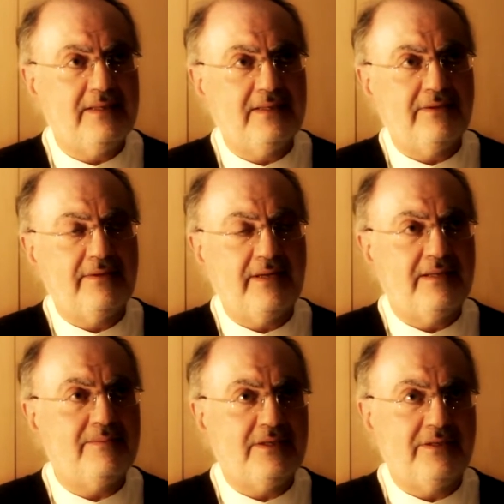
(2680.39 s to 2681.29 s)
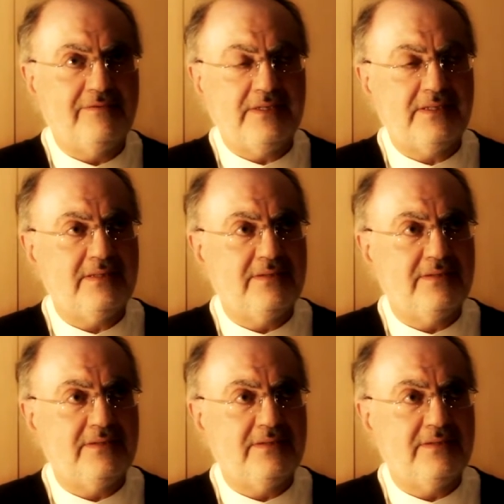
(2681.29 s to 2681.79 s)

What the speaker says: I don't think anybody of us.